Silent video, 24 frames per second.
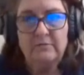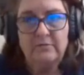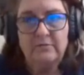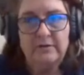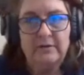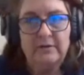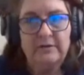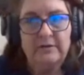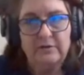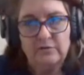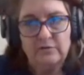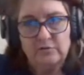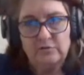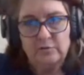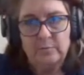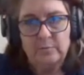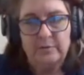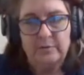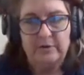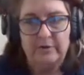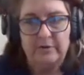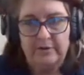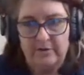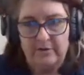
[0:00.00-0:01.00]
Inferior,
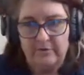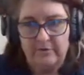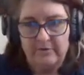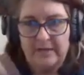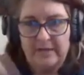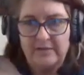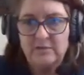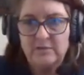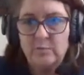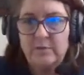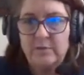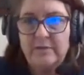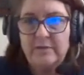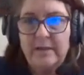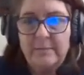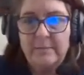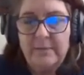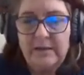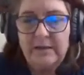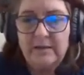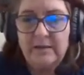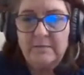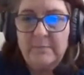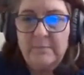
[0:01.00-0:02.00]
superior. That's what they
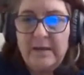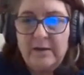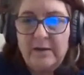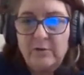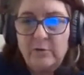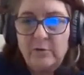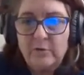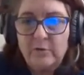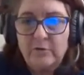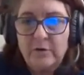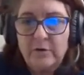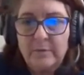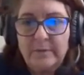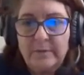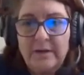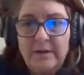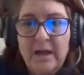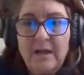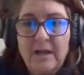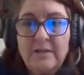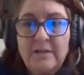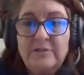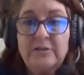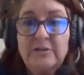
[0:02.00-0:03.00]
mean in medical
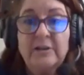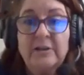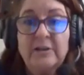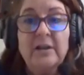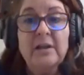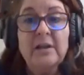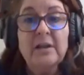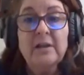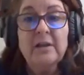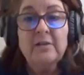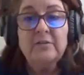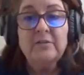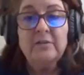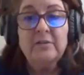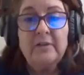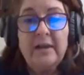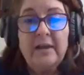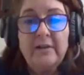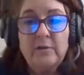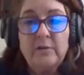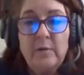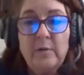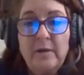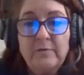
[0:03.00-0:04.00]
terminology. So
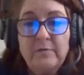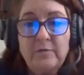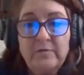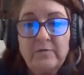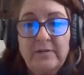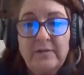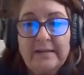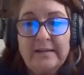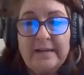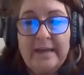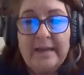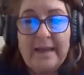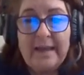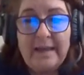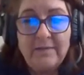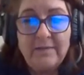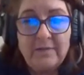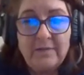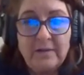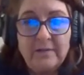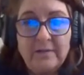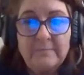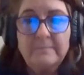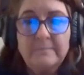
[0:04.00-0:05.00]
now you have your vena
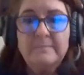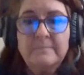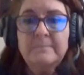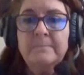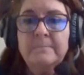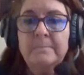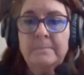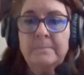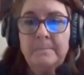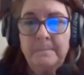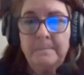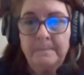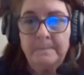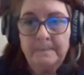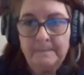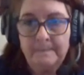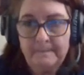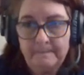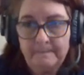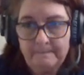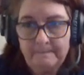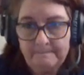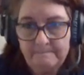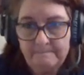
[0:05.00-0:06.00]
cava.
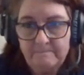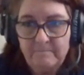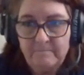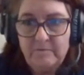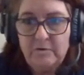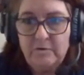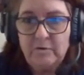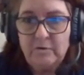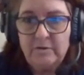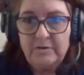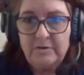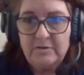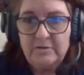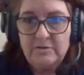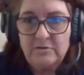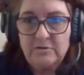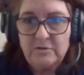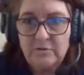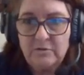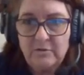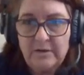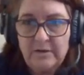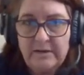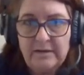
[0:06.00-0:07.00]
You look at the
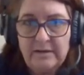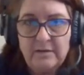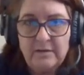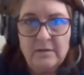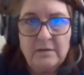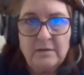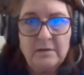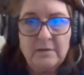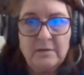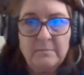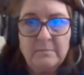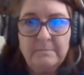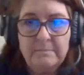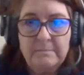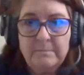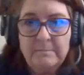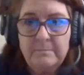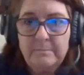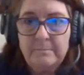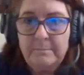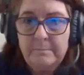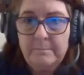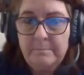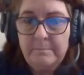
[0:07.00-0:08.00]
screen,
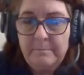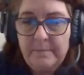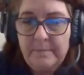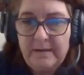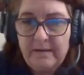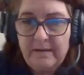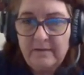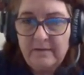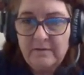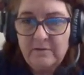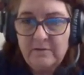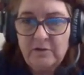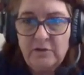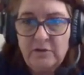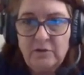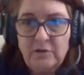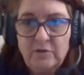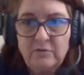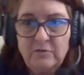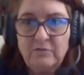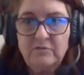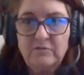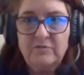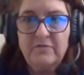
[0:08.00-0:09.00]
big,
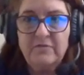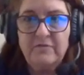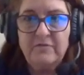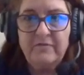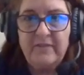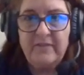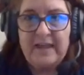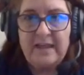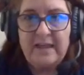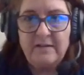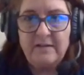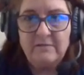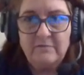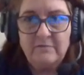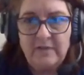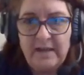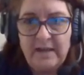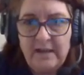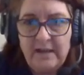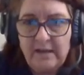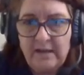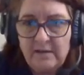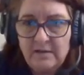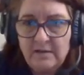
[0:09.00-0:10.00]
huge, fat
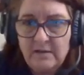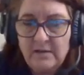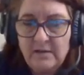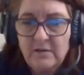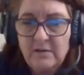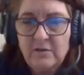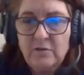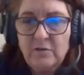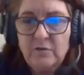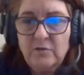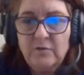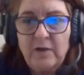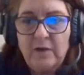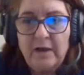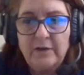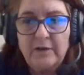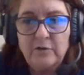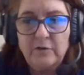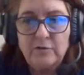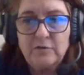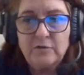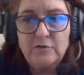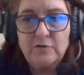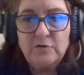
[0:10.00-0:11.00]
vein. You've got
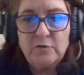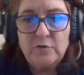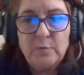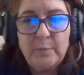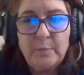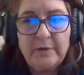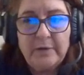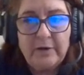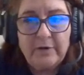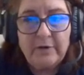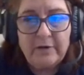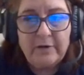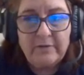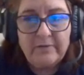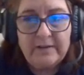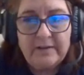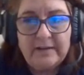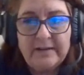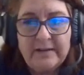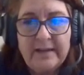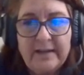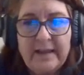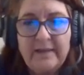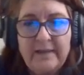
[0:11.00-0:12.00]
your superior
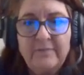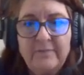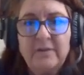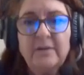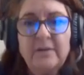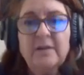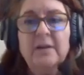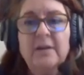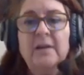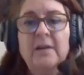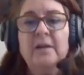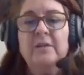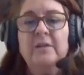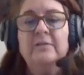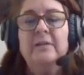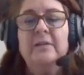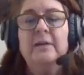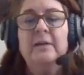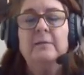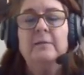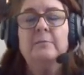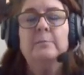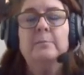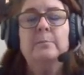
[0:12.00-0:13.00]
vena cava
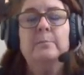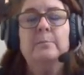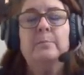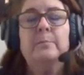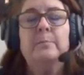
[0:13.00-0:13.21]
that